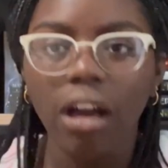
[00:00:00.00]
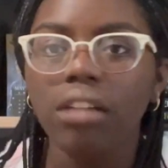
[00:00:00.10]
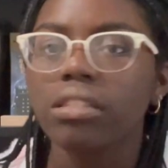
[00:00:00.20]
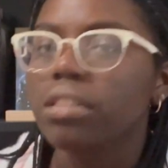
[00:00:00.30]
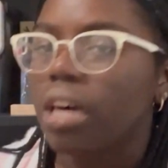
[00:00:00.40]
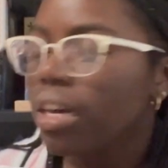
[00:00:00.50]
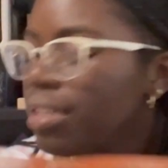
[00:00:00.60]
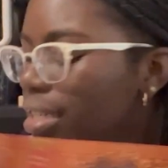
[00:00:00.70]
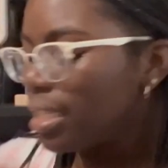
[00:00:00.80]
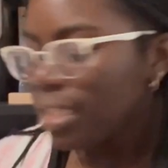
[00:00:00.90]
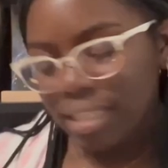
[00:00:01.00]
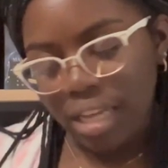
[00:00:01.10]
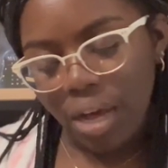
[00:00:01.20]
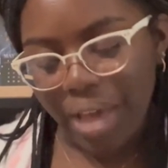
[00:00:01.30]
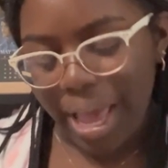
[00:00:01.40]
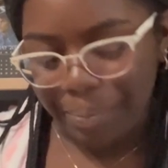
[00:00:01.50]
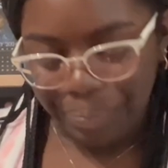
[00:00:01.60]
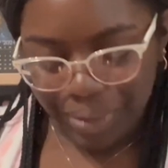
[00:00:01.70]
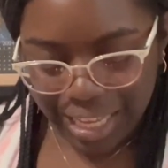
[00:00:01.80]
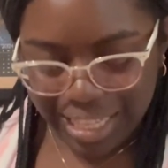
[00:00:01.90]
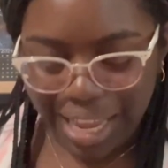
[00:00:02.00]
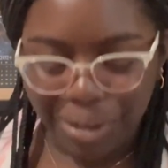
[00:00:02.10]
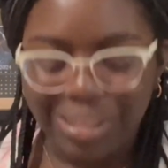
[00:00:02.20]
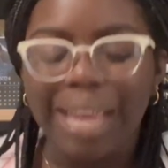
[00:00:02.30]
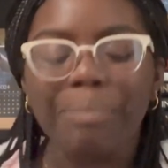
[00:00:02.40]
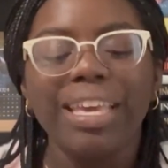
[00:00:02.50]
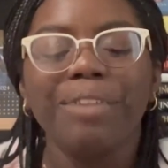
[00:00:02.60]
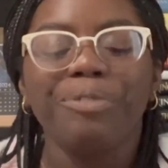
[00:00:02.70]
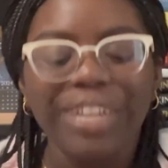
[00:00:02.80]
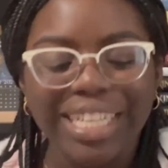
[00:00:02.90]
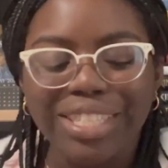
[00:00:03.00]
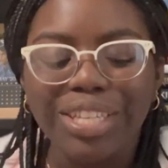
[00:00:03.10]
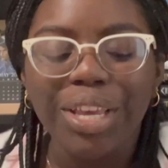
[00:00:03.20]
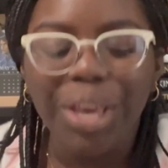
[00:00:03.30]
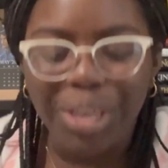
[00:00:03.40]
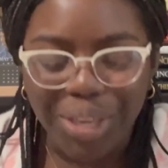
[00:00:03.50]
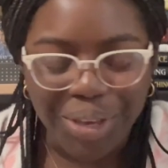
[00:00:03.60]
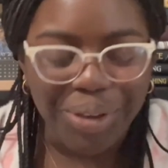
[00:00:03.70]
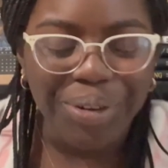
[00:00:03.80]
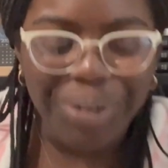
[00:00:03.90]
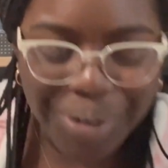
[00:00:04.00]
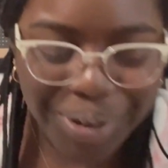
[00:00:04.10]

Ugh. Okay. Now let me read to you